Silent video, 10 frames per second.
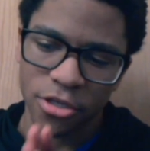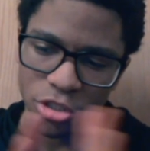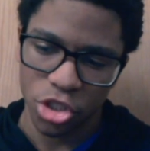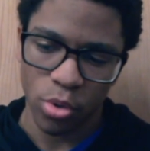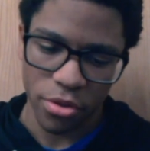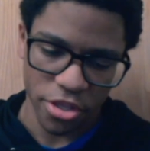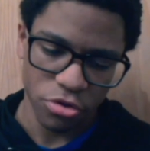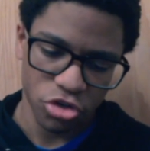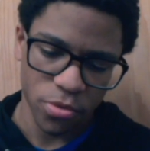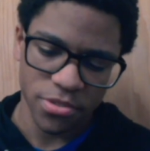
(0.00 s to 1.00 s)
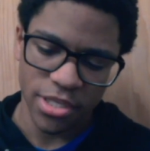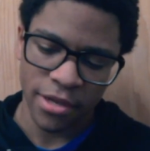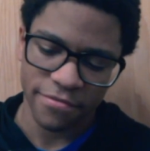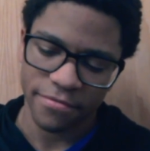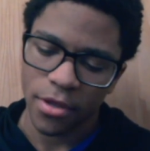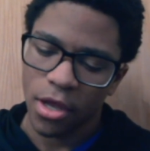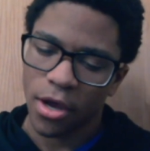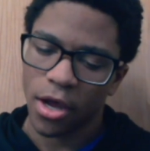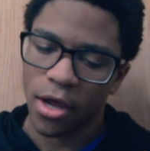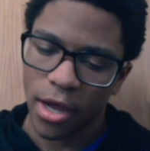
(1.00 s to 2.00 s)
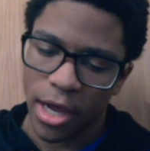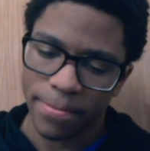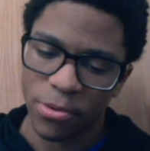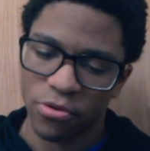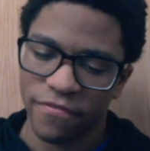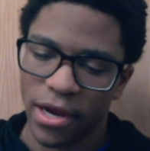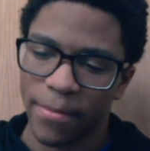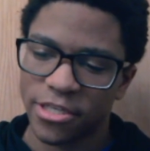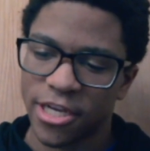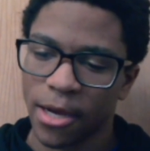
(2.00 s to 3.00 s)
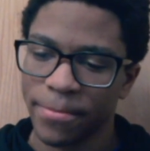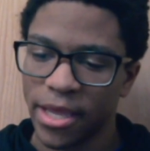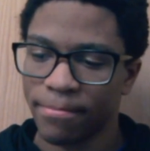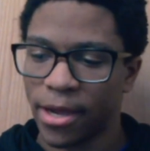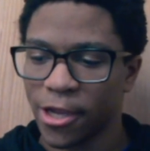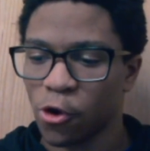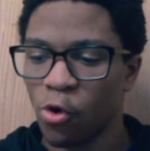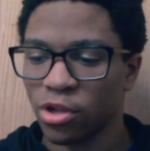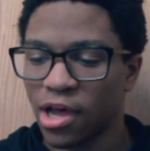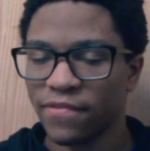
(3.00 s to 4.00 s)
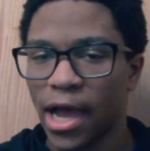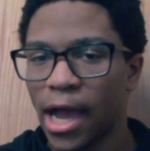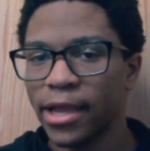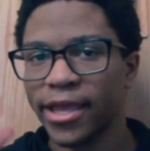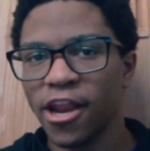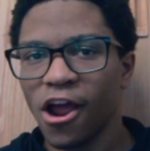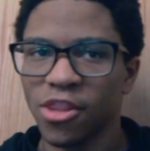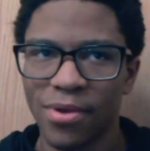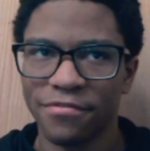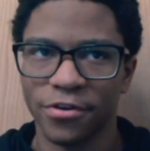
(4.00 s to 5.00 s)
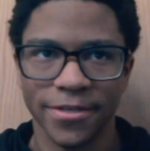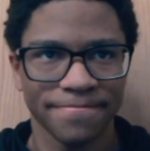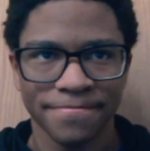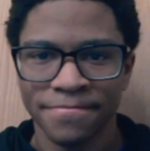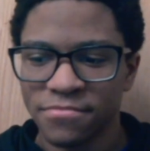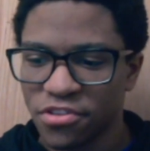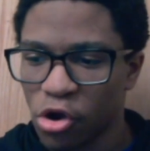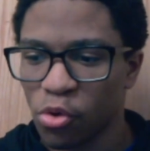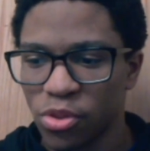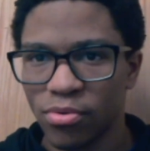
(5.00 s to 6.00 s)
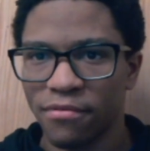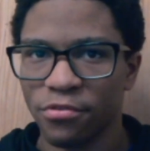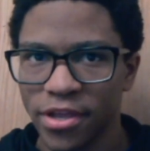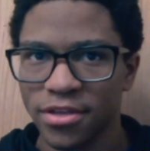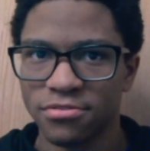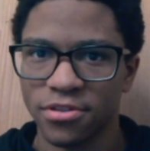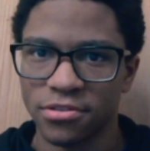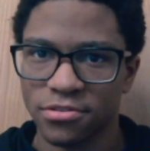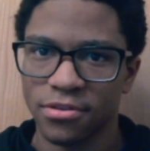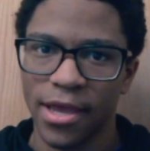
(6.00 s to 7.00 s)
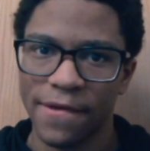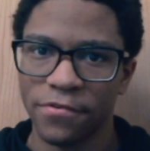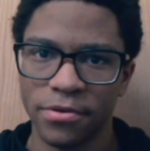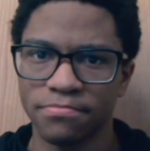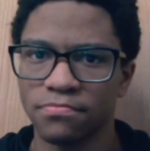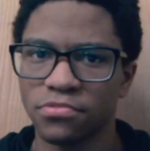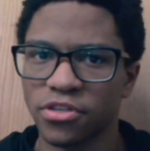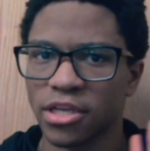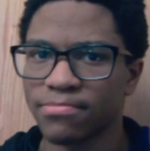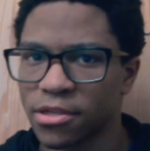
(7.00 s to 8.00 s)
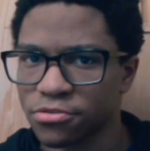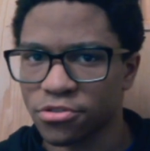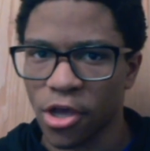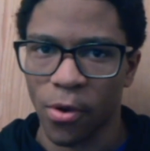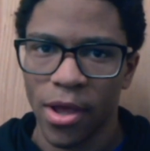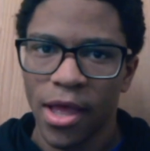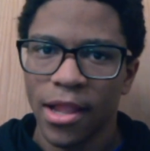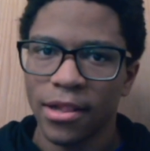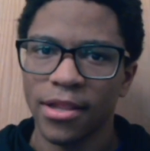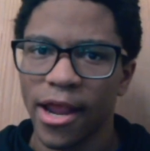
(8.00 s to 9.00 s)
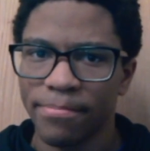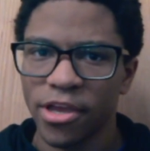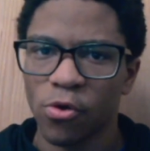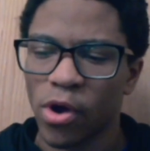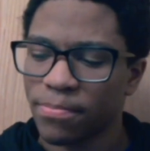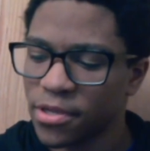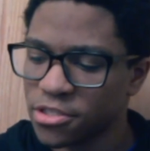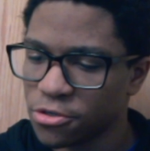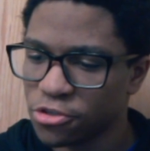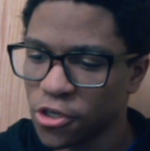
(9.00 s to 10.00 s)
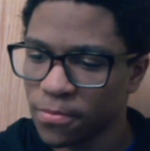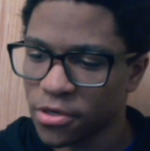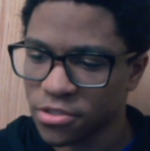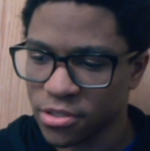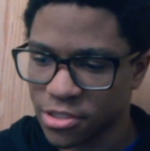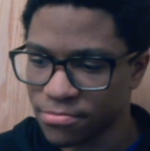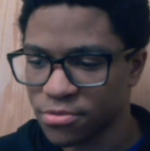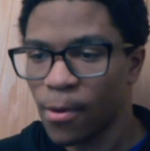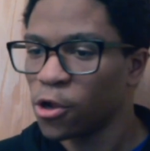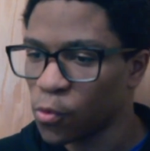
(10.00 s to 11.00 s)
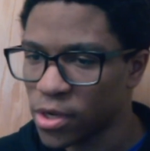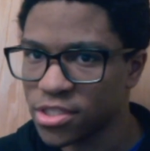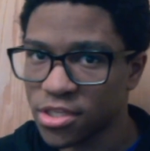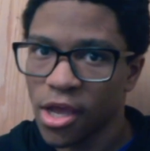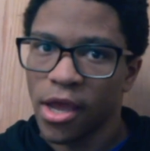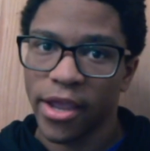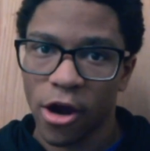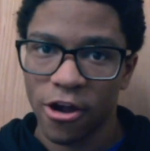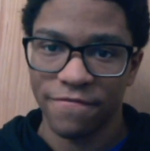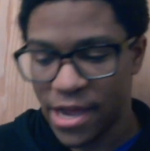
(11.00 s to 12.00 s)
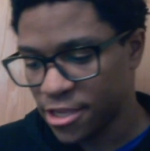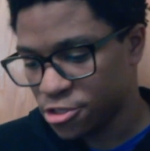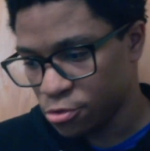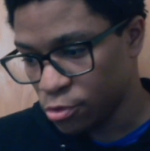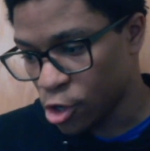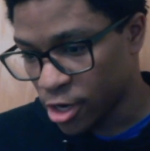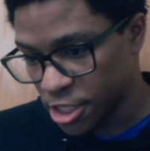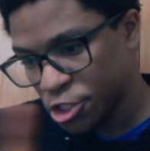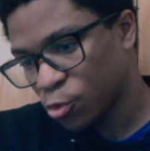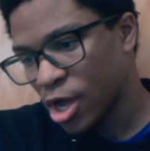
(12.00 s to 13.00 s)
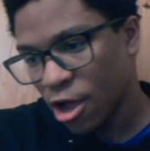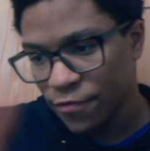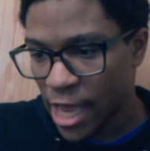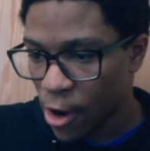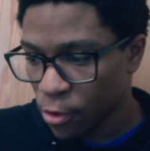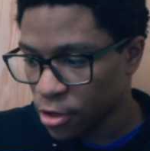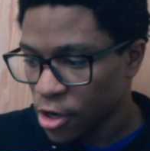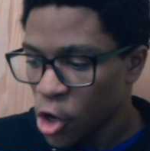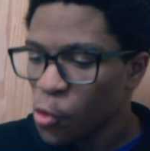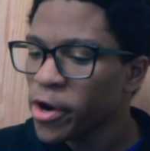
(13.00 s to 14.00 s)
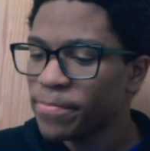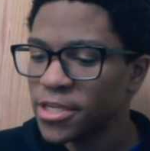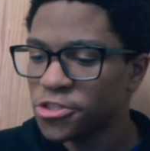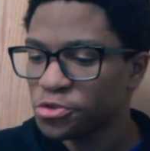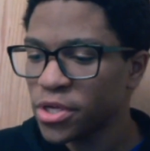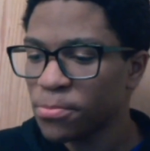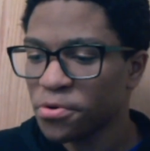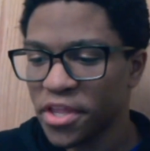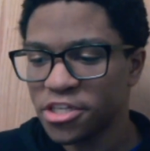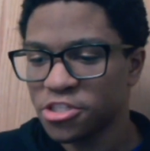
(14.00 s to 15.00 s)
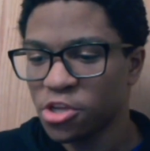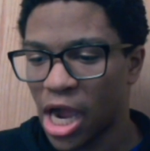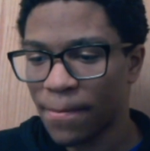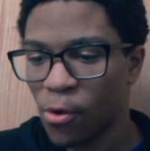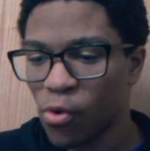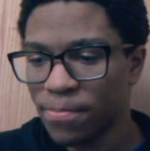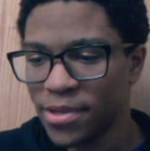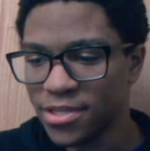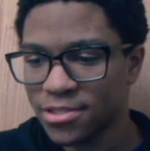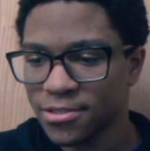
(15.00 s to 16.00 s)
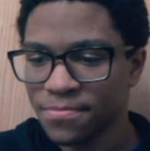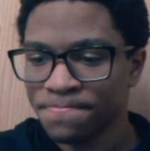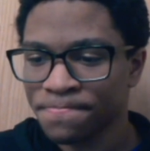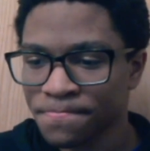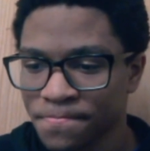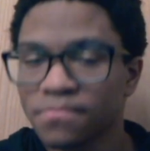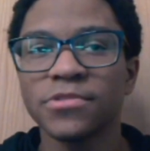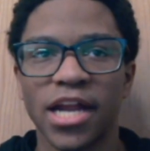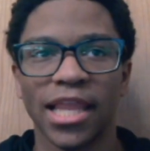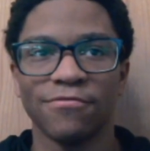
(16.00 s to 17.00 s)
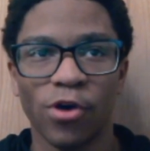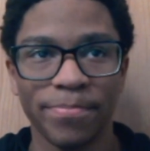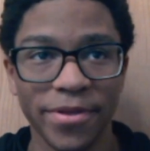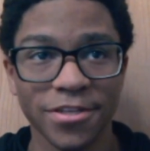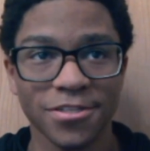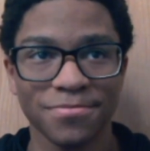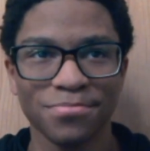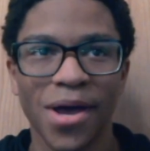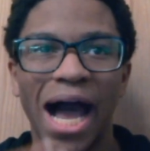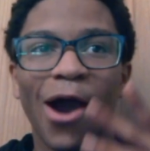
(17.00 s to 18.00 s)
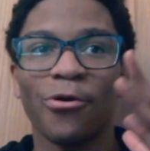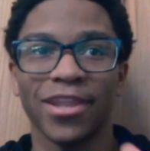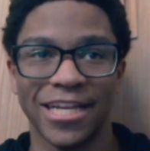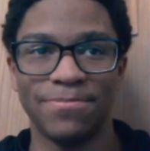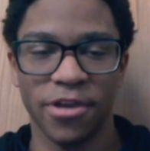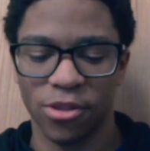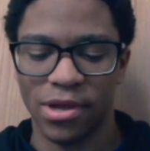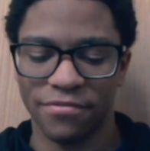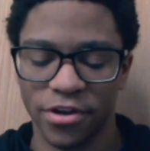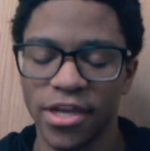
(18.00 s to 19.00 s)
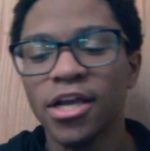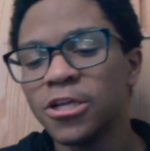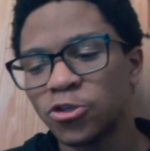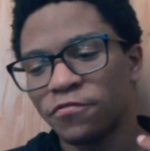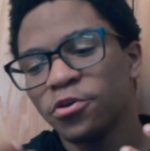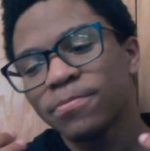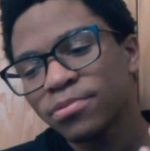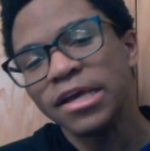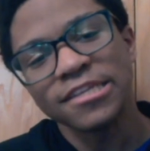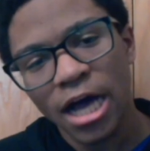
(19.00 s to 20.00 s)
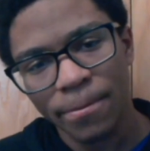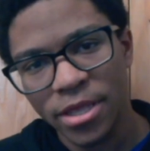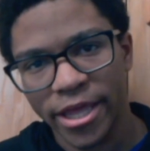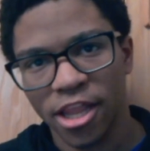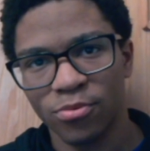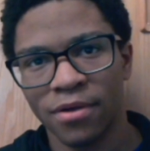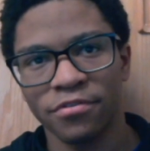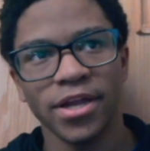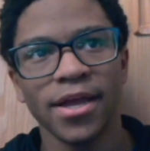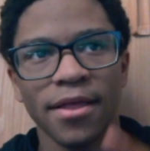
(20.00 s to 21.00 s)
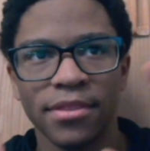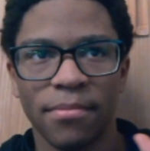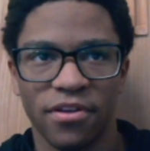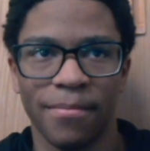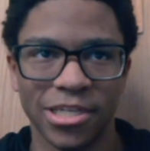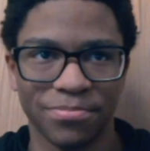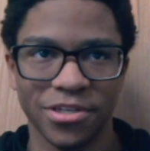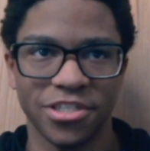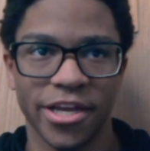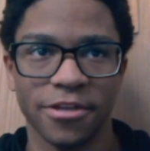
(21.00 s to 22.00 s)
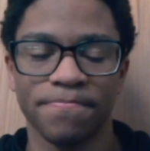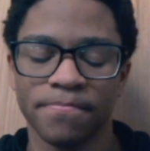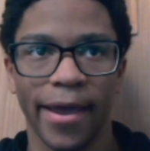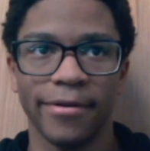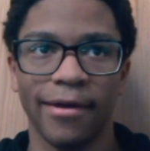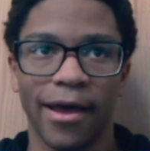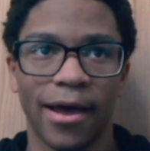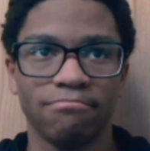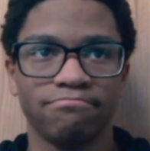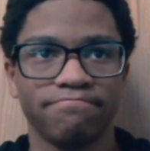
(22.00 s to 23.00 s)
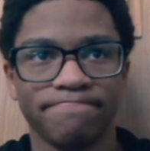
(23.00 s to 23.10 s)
do all the YouTube stuff. Uh, it would very much help me in my goal of getting on the Reverie. If you don't know what the Reverie is, it's every six months or so. A lot of big One Piece YouTubers and some smaller ones are invited to go on a 12 hour One Piece stream where they just talk about One Piece. And I love One Piece. I would like to be on the Reverie. So if you could please help me get on the Reverie, that'd be very much appreciated. And, um,